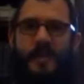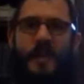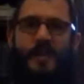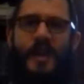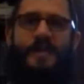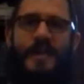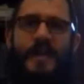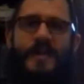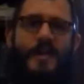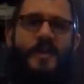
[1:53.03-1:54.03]
So Hashem
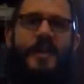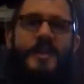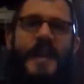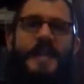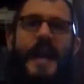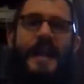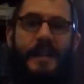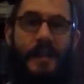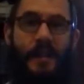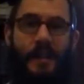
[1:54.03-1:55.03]
tells us, just as I
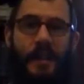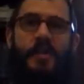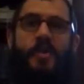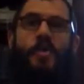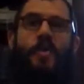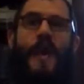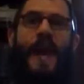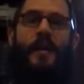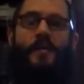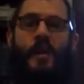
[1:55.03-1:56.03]
literally took you
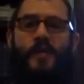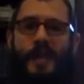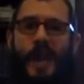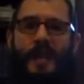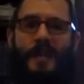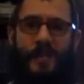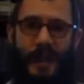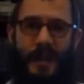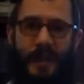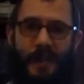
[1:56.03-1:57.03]
out of the land of
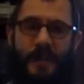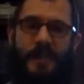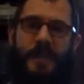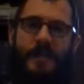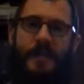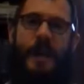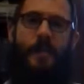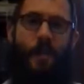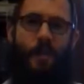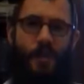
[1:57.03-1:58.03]
Egypt
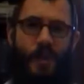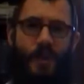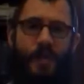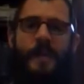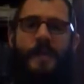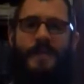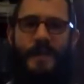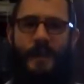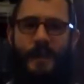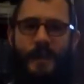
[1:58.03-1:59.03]
and brought you here to Mount
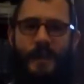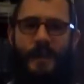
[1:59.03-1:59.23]
Sinai,